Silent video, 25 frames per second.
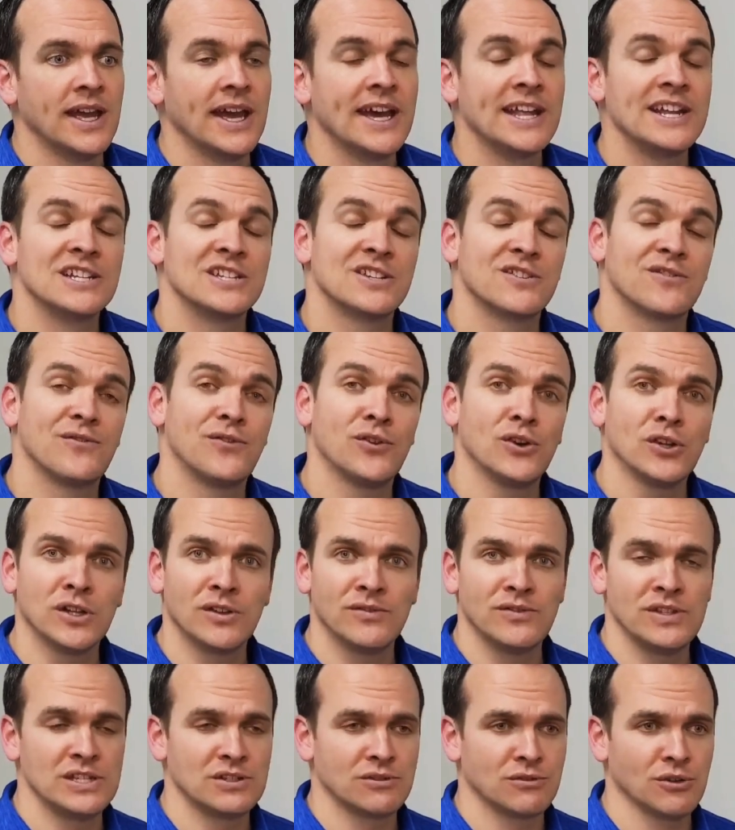And it's full
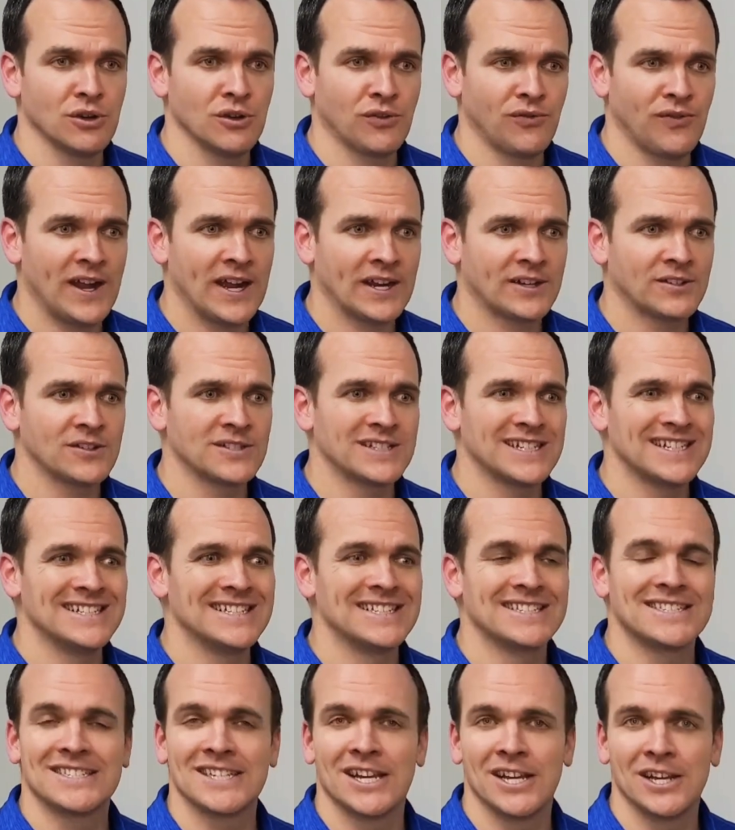of these growth factors
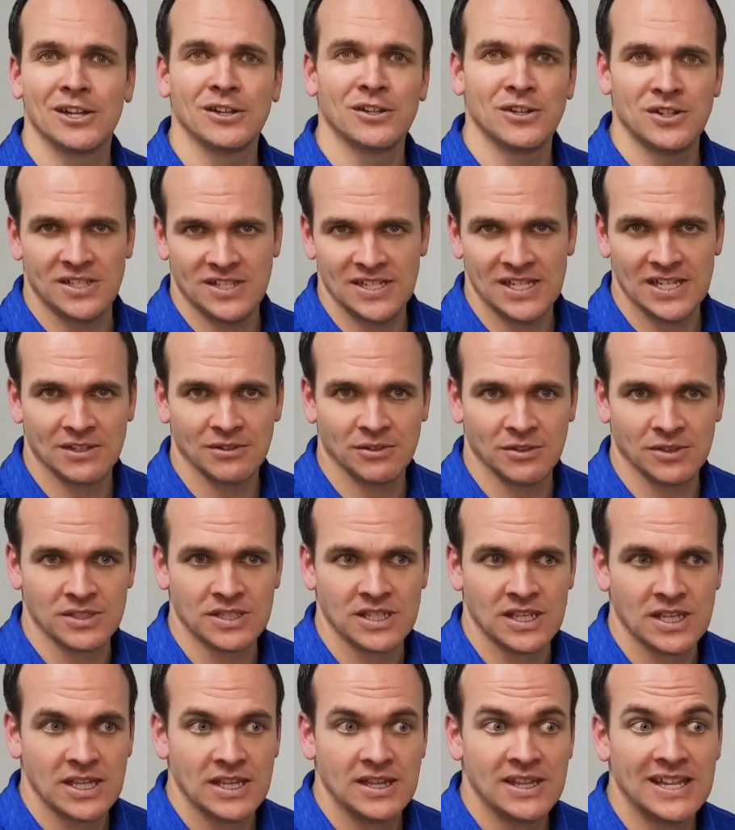and cellular
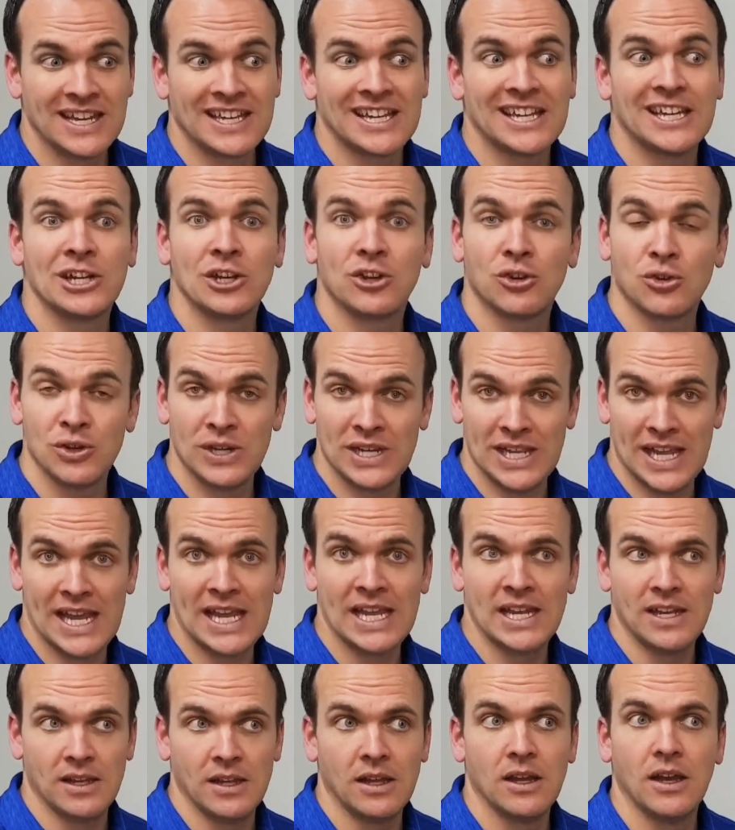signals that can
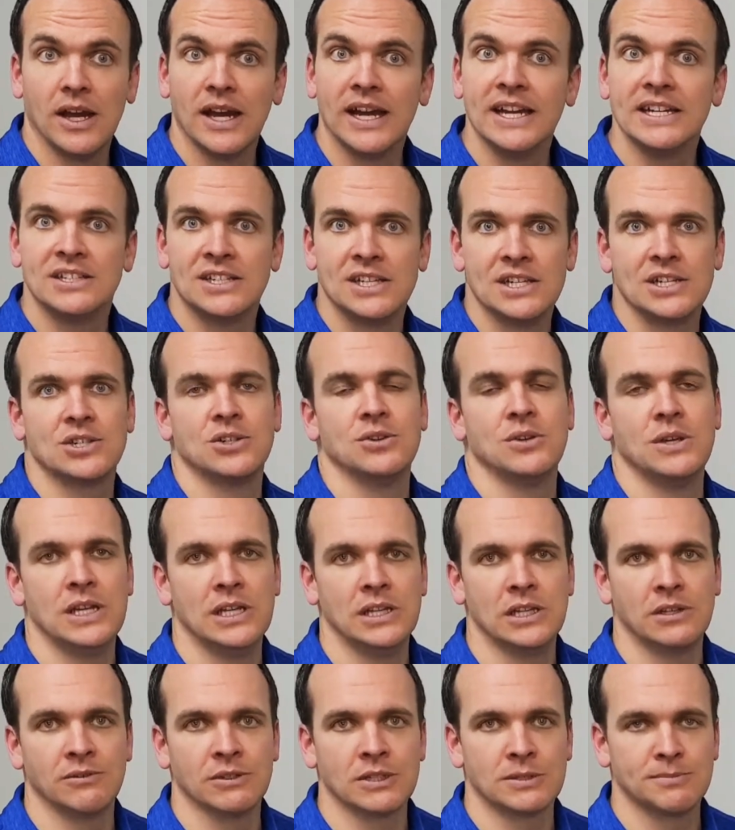create a tissue
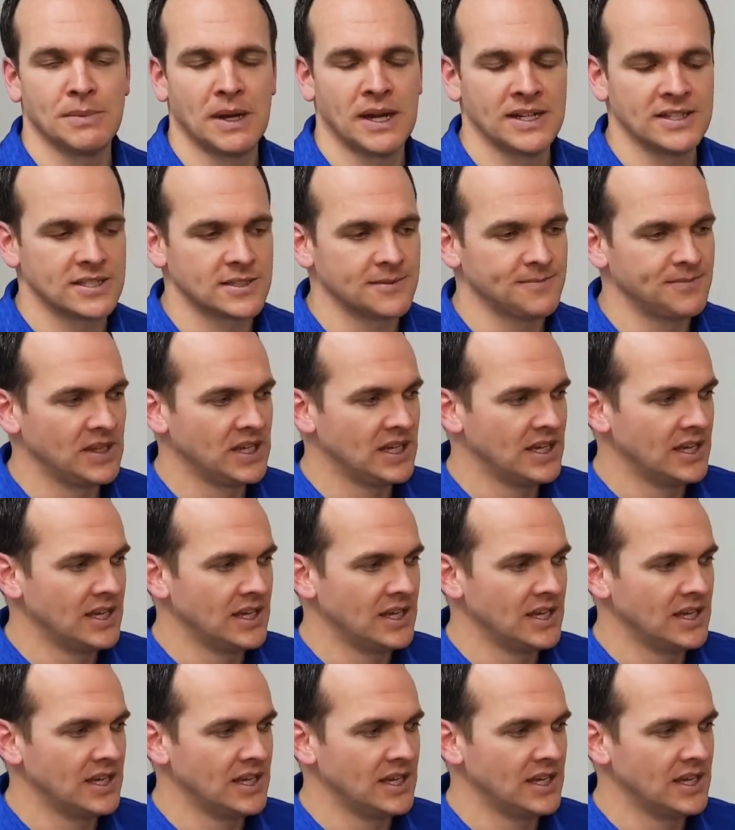healing response.